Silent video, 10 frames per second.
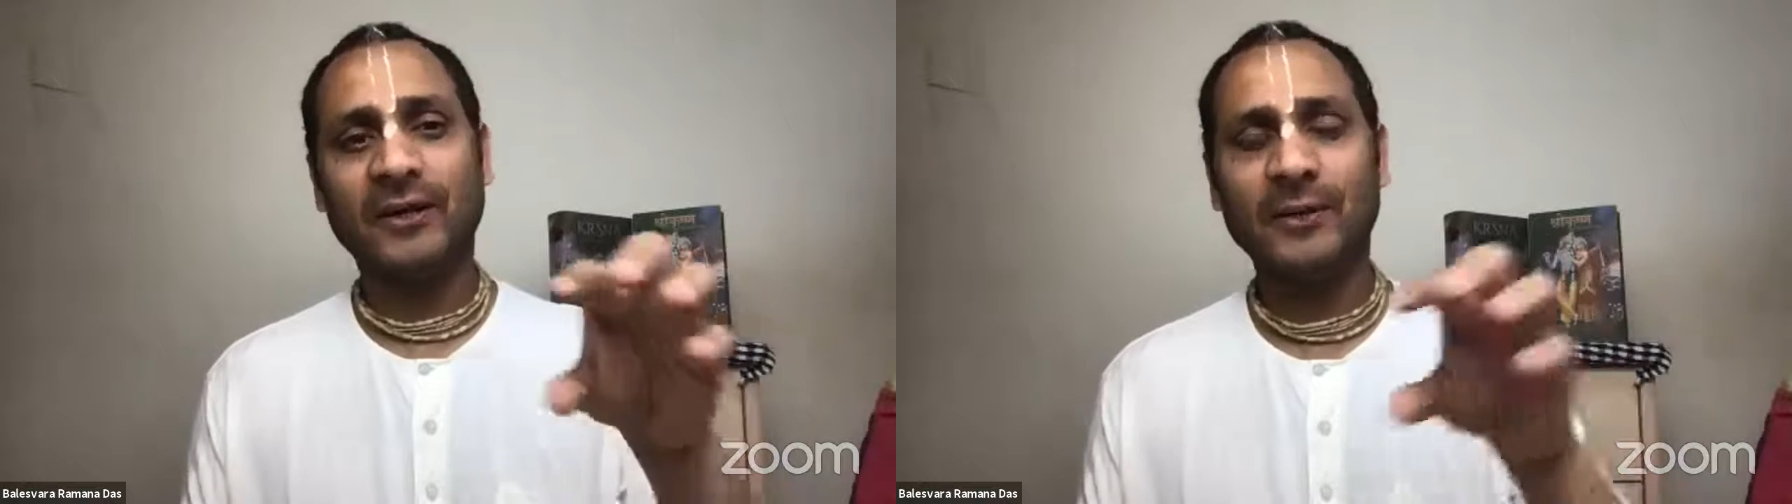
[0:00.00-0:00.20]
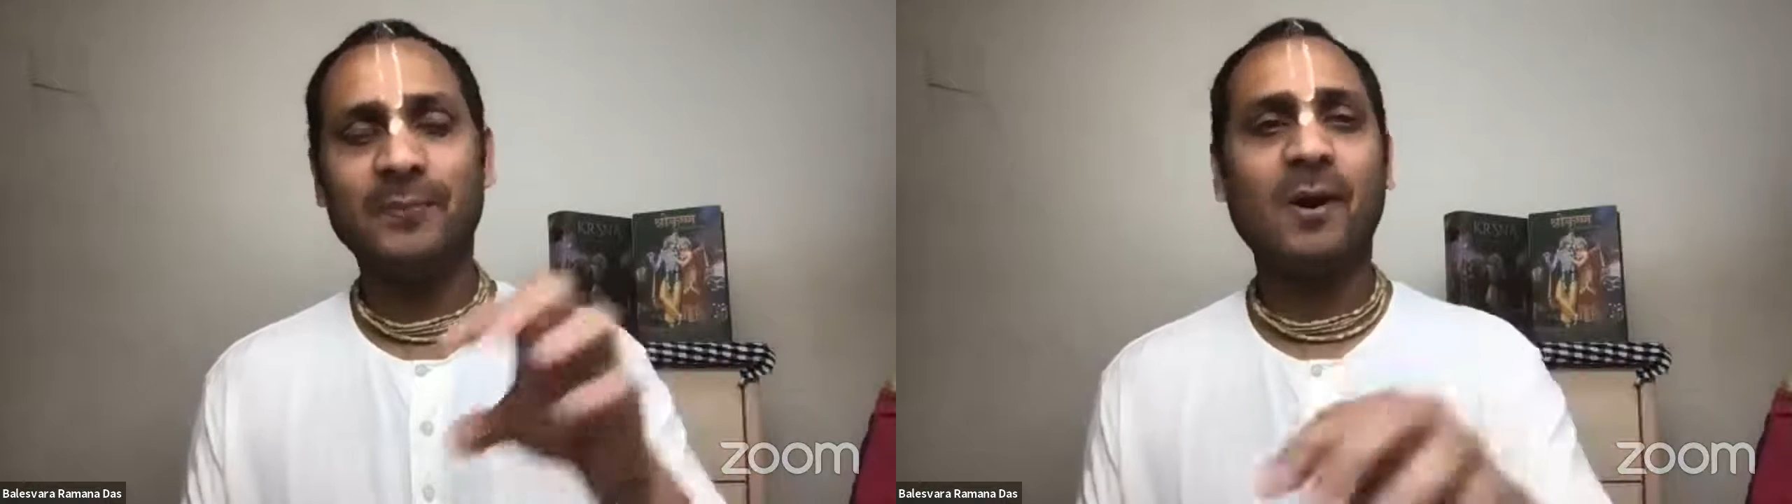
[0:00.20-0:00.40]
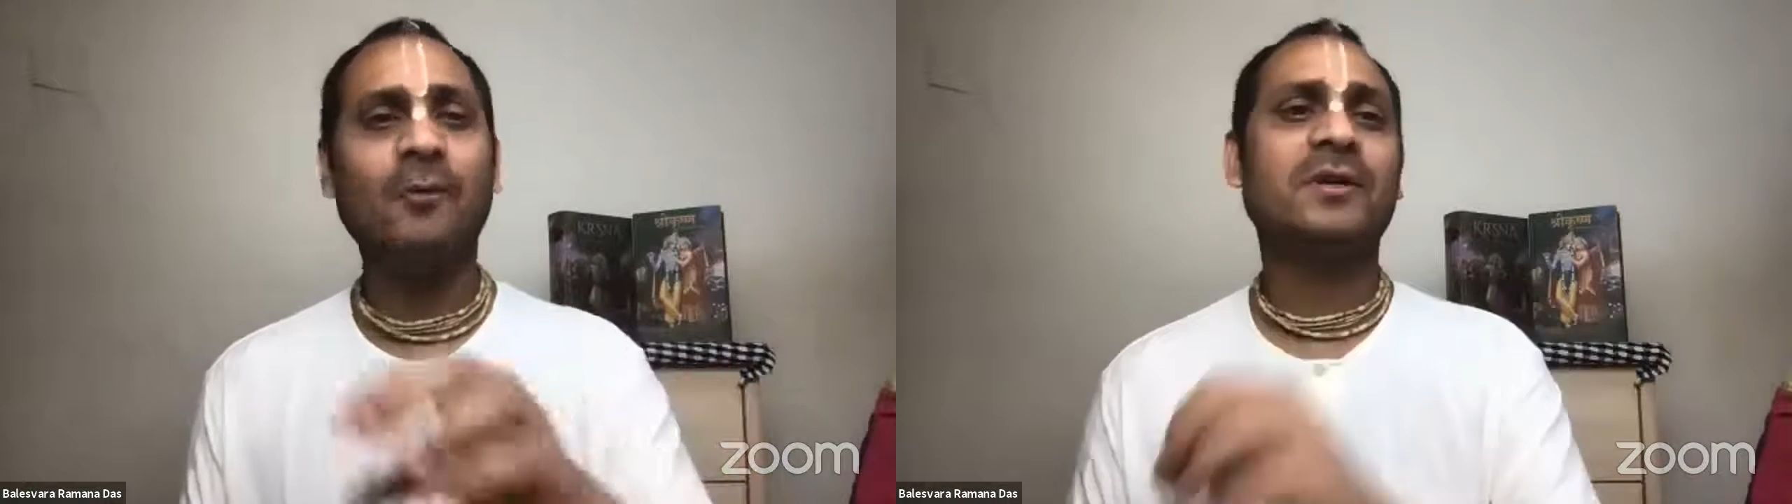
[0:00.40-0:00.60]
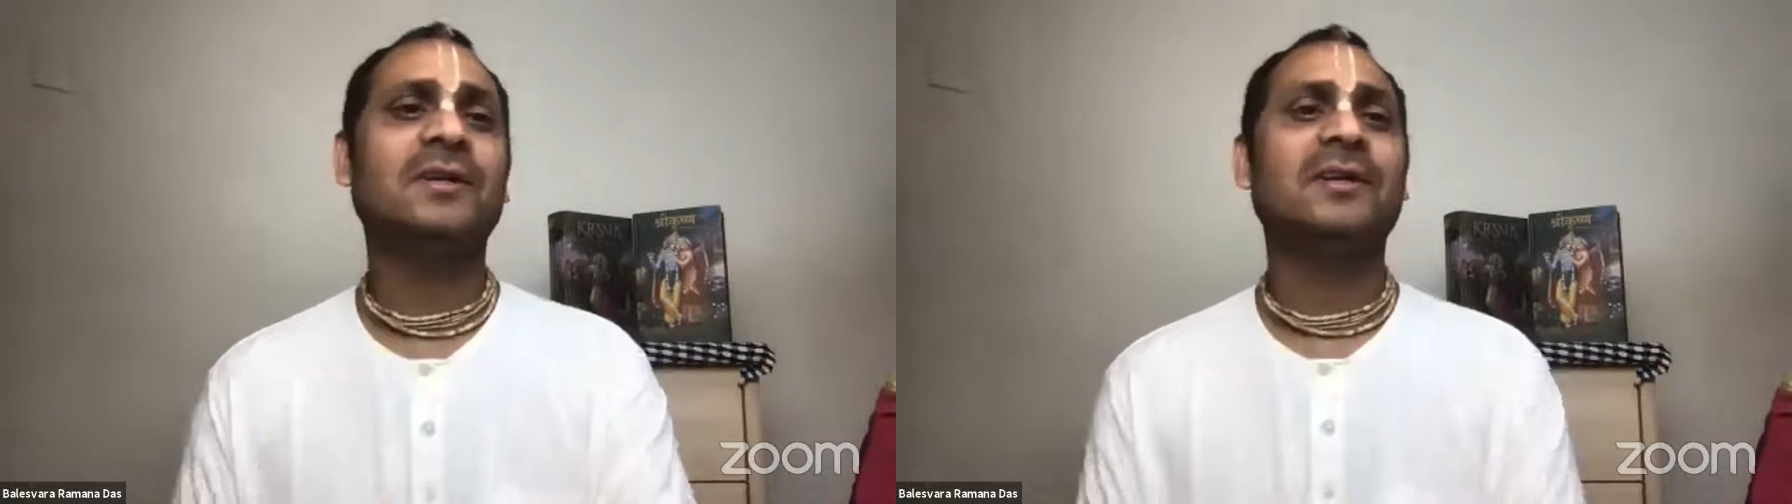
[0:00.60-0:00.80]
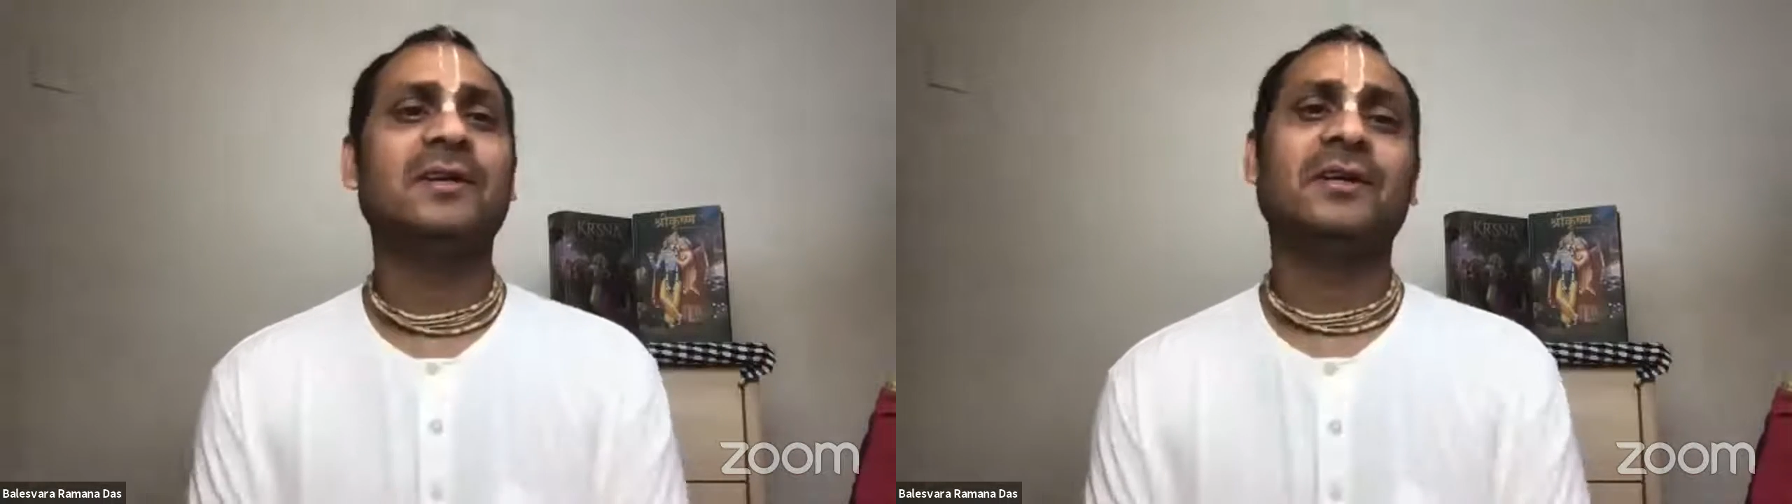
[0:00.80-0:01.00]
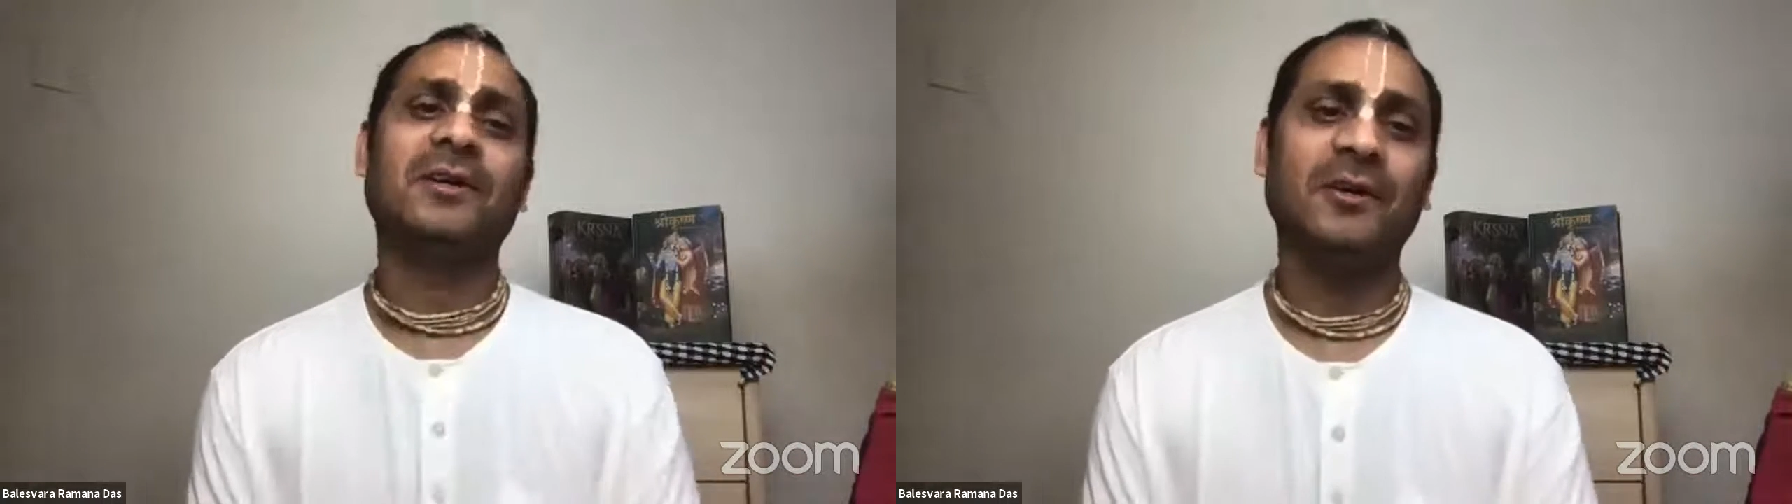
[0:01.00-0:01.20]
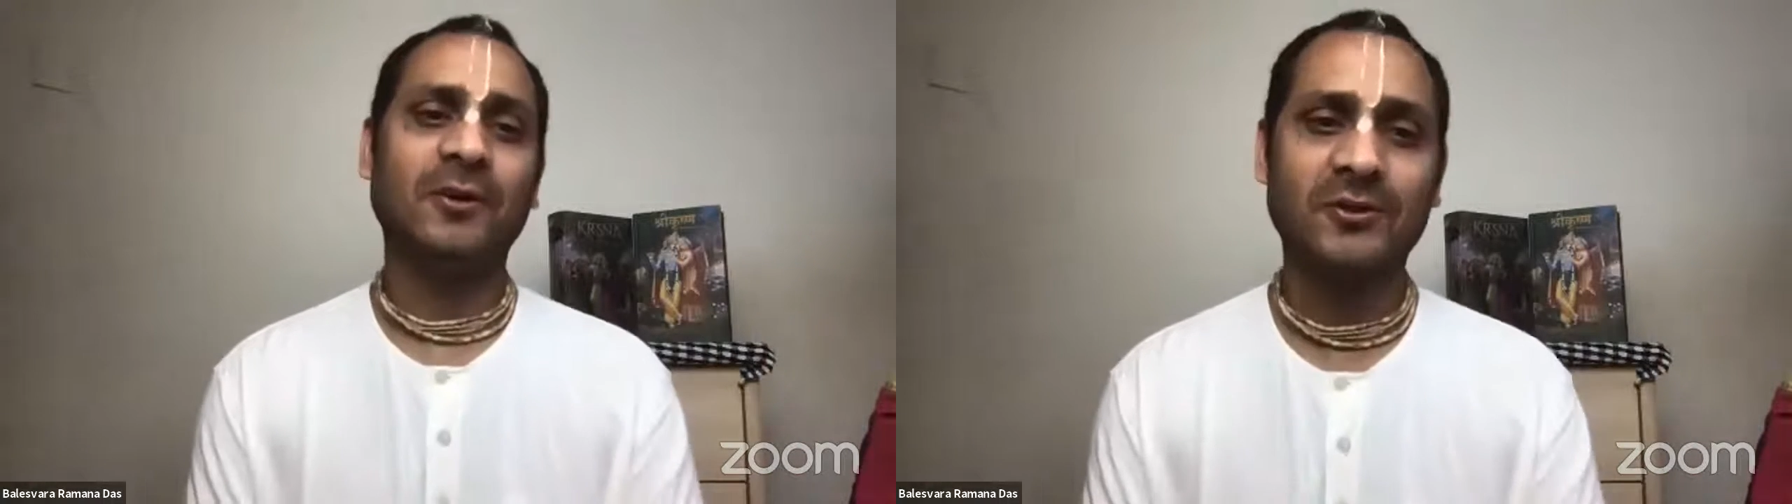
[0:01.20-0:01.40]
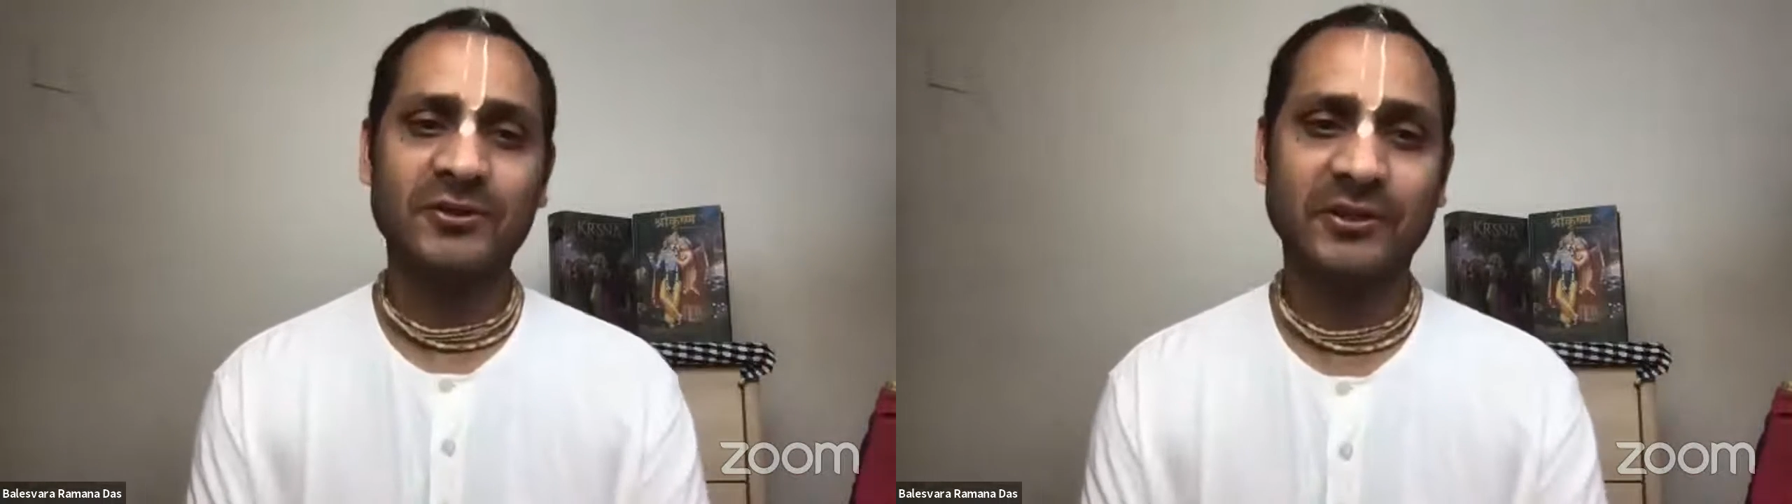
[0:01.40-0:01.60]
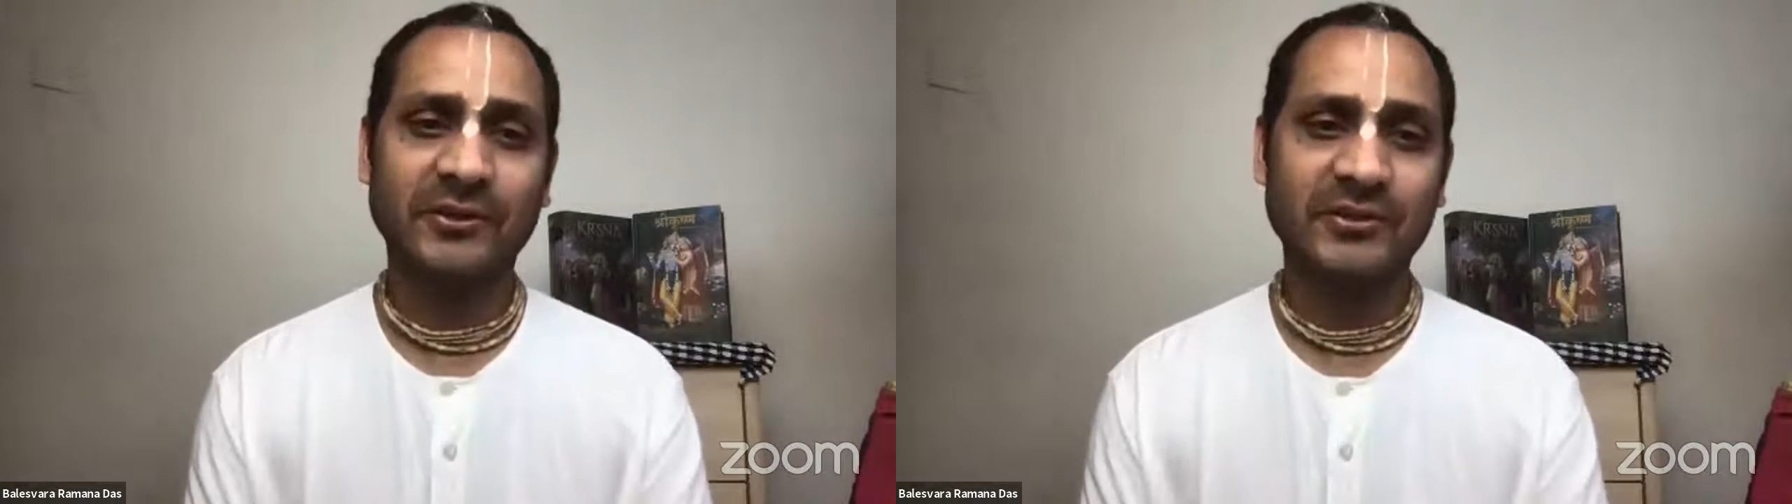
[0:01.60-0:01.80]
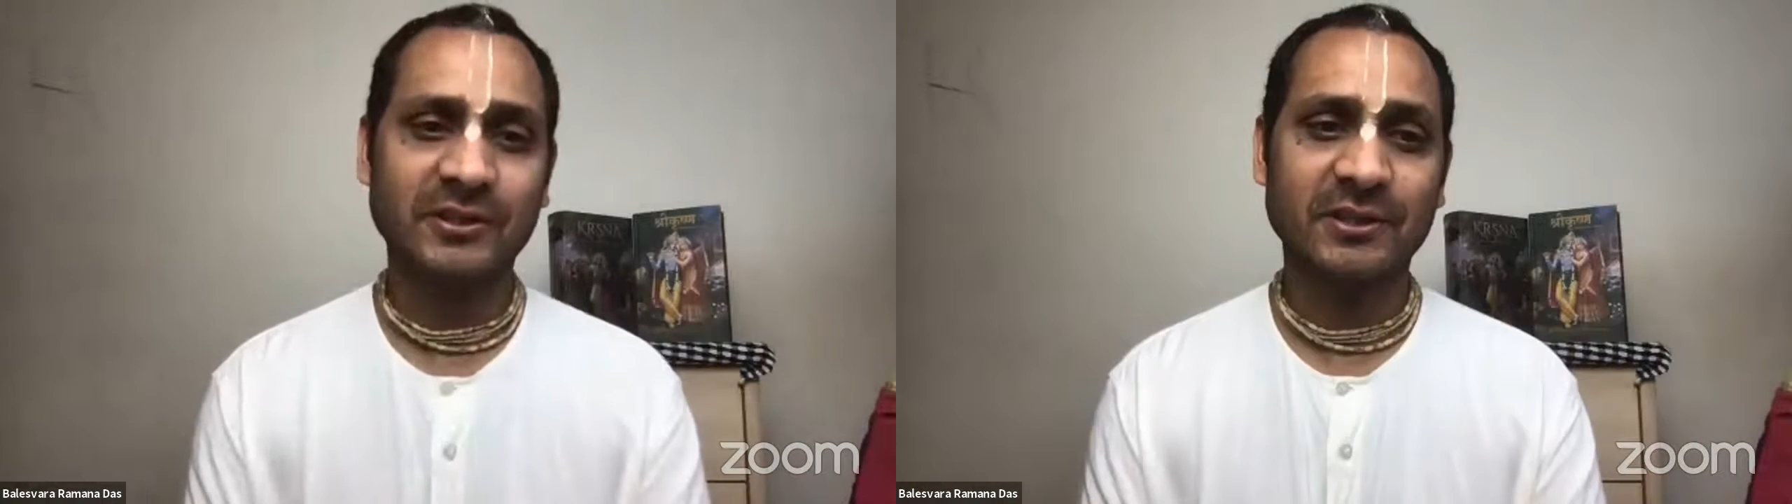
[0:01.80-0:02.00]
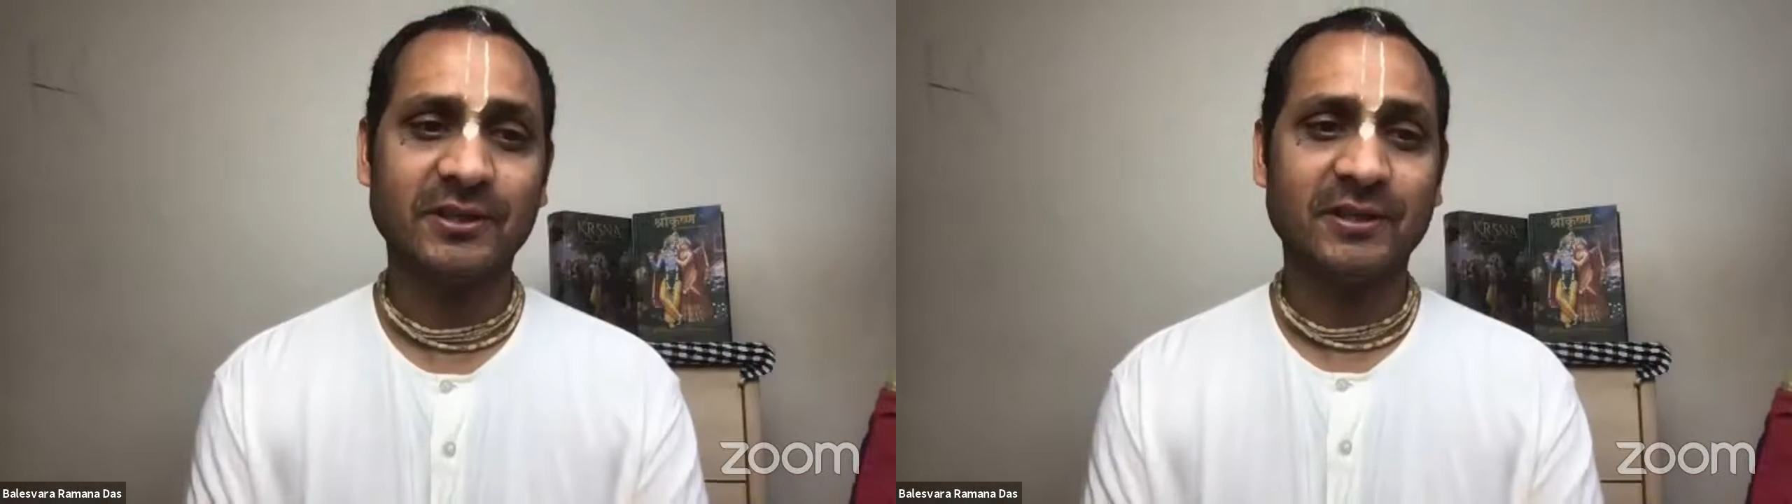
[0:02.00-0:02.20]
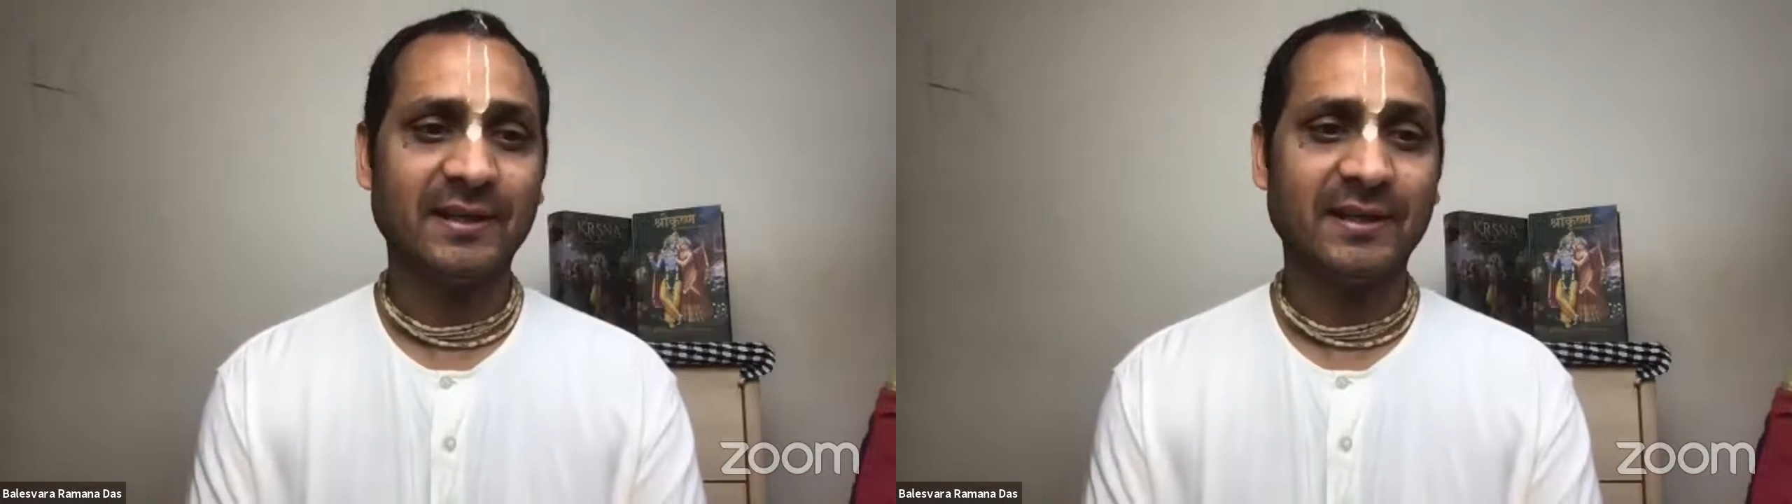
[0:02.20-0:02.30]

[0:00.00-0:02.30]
about Lord Sri Krishna.